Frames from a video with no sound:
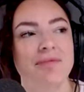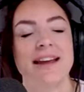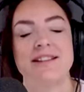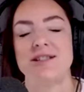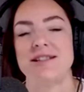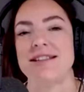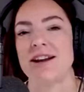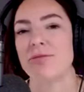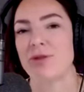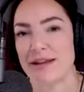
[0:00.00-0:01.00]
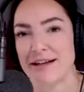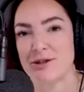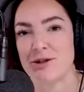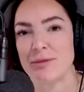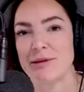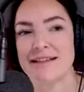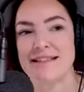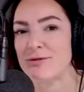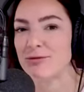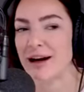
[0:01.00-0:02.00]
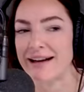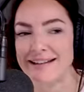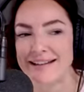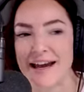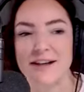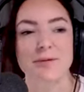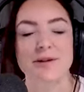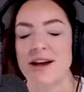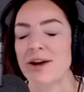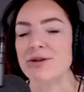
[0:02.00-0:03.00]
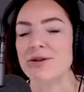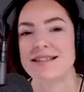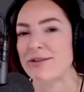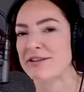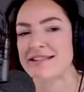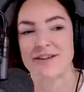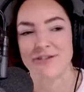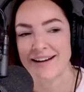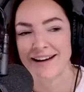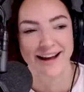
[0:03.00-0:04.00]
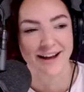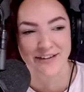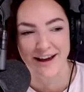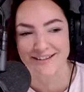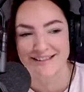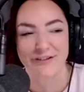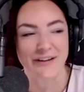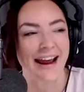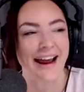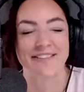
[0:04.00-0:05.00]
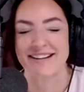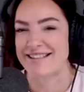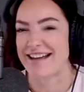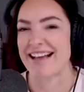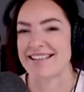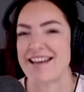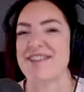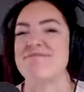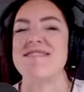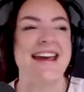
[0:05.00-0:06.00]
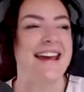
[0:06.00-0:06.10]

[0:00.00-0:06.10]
And she said, I'm not that stupid. I did it right at the end because I couldn't sit for 7.5 hours if he rejected me.